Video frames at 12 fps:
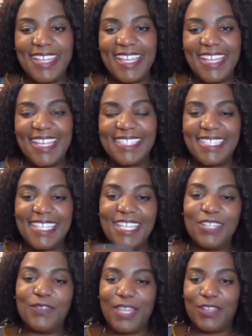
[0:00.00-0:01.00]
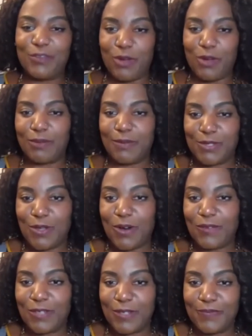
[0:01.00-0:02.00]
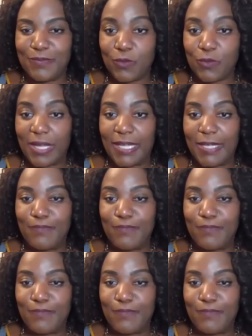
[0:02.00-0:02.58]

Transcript: is an innovative problem solver, right?